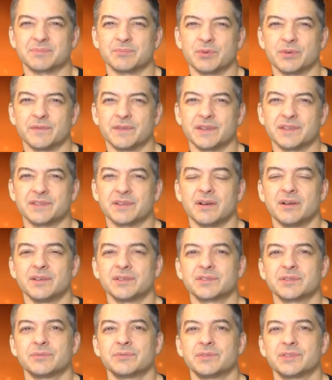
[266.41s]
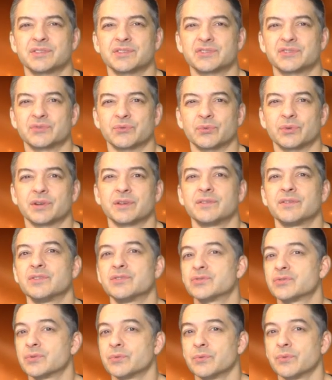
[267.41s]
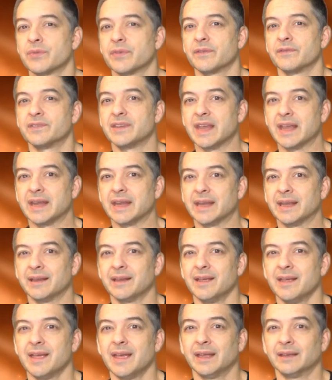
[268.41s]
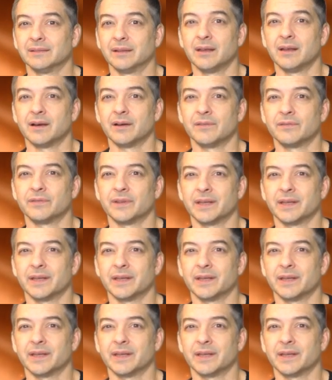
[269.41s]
movies also distorted the truth of dating and love,